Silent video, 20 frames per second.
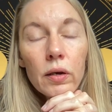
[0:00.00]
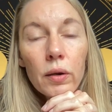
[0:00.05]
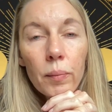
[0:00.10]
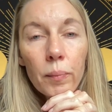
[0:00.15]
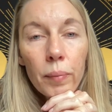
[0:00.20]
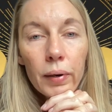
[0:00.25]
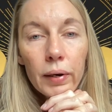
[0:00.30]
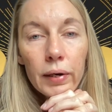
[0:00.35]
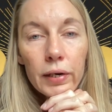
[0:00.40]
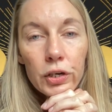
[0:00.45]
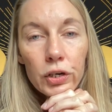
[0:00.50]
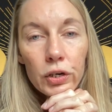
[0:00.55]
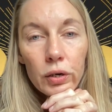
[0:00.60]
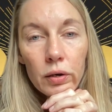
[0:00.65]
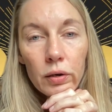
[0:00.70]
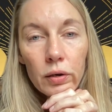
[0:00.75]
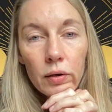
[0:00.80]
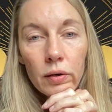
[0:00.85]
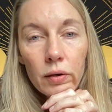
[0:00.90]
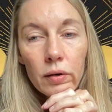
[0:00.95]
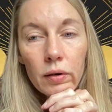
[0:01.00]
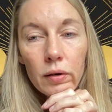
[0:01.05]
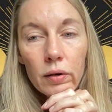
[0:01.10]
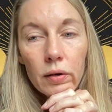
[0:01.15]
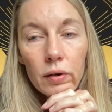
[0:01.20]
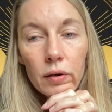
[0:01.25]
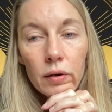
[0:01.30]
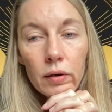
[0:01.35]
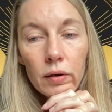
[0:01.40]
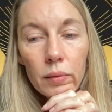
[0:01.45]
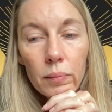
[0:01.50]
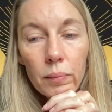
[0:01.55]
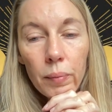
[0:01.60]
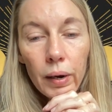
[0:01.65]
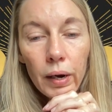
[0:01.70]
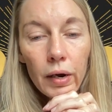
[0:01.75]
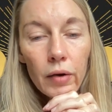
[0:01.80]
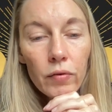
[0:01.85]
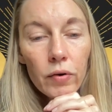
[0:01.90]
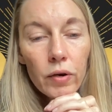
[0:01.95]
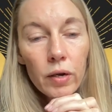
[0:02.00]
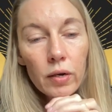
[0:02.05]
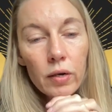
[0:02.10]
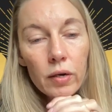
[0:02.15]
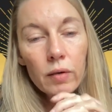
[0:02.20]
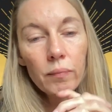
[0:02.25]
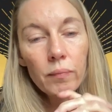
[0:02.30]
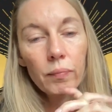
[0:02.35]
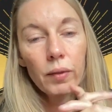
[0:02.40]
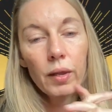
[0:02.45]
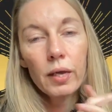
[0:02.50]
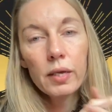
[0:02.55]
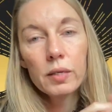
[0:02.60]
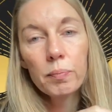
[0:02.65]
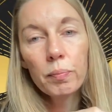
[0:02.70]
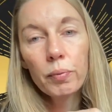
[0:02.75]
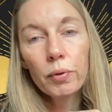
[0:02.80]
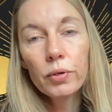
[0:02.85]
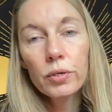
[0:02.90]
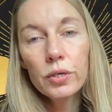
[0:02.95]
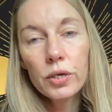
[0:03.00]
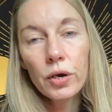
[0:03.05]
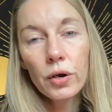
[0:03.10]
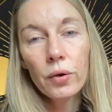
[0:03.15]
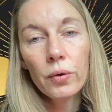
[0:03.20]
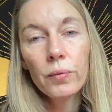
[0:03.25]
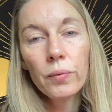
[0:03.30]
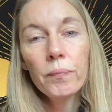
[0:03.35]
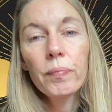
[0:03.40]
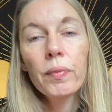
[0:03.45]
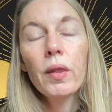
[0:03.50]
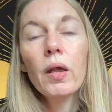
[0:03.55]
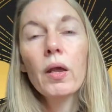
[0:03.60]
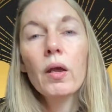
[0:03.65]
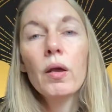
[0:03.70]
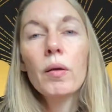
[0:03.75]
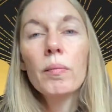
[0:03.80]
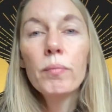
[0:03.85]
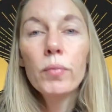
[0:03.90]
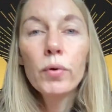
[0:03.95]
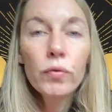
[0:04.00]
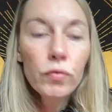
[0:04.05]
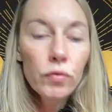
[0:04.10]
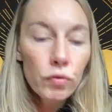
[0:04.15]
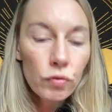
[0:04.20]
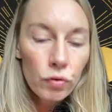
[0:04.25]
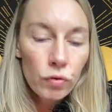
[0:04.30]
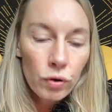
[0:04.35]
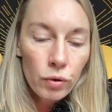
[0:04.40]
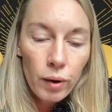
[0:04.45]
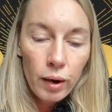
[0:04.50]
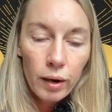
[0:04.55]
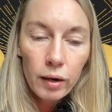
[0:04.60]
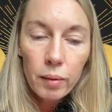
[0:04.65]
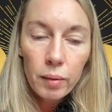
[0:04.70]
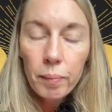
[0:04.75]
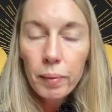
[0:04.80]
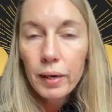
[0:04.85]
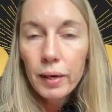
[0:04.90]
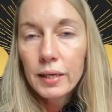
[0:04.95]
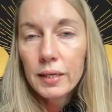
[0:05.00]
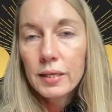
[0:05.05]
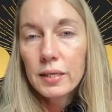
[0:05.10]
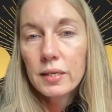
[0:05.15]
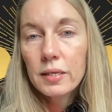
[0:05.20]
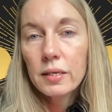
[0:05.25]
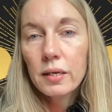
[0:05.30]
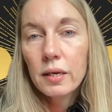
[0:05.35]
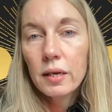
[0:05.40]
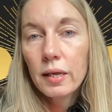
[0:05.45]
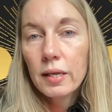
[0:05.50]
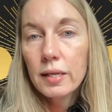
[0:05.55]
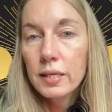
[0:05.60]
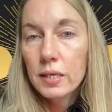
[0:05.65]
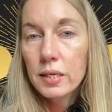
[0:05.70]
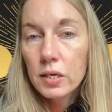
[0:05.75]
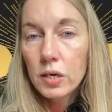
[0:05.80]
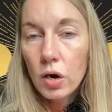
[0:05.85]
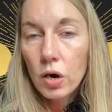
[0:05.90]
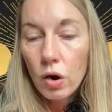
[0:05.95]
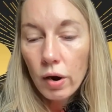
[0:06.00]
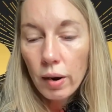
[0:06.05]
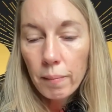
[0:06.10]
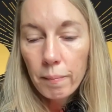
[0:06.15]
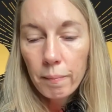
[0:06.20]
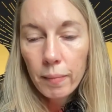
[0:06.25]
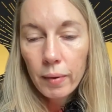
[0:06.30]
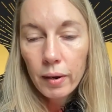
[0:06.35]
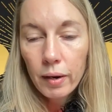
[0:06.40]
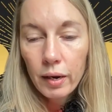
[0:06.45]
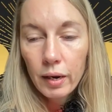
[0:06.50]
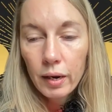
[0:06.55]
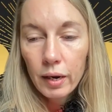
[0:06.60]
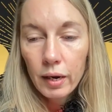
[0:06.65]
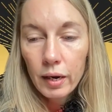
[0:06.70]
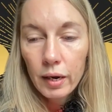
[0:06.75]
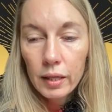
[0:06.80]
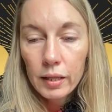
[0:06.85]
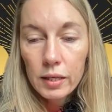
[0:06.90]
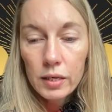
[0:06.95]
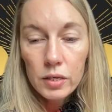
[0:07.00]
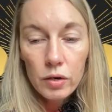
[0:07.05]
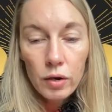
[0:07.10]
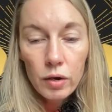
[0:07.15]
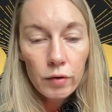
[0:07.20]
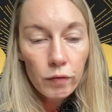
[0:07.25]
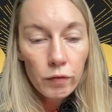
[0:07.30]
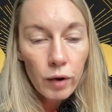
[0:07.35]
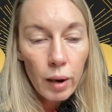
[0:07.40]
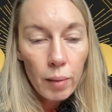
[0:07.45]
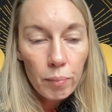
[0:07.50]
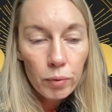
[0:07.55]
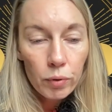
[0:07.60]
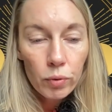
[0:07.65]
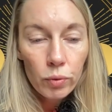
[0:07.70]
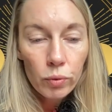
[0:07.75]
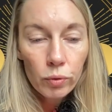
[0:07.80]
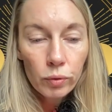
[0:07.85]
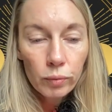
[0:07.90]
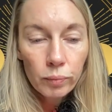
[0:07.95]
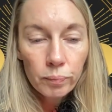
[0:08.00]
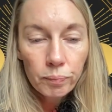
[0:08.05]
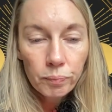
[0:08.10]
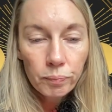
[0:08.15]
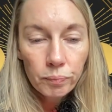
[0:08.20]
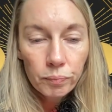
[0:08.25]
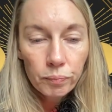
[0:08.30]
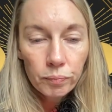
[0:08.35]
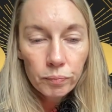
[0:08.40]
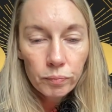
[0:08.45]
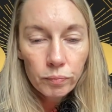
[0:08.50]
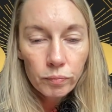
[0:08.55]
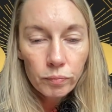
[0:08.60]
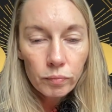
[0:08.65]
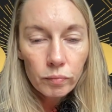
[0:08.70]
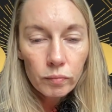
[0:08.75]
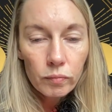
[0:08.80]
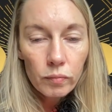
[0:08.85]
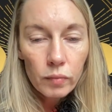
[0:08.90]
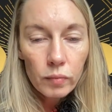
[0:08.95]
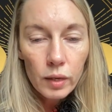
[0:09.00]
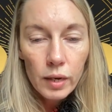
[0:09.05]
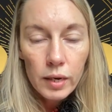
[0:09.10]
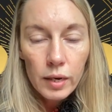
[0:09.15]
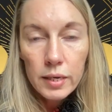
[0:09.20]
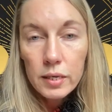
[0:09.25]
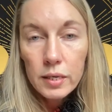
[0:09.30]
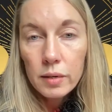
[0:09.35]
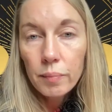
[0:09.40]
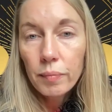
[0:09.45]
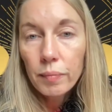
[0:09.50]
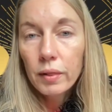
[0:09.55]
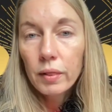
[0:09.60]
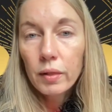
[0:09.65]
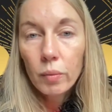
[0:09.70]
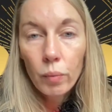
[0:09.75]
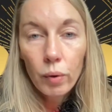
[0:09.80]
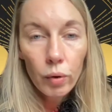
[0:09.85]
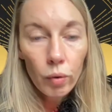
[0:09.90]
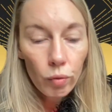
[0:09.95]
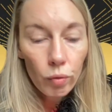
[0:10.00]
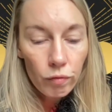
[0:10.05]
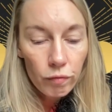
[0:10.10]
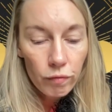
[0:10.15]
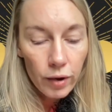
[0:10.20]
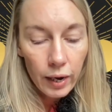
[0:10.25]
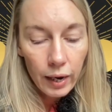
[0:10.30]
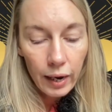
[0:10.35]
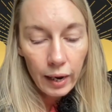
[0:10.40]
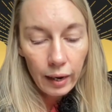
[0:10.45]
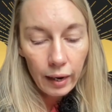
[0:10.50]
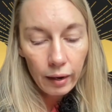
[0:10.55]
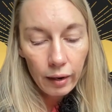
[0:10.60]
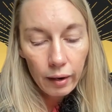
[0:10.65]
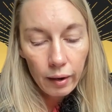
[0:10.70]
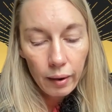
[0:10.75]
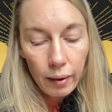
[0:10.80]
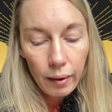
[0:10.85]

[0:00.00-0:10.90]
completion period as Pluto moves through and completes its time in the sign of Capricorn is something that we're all feeling.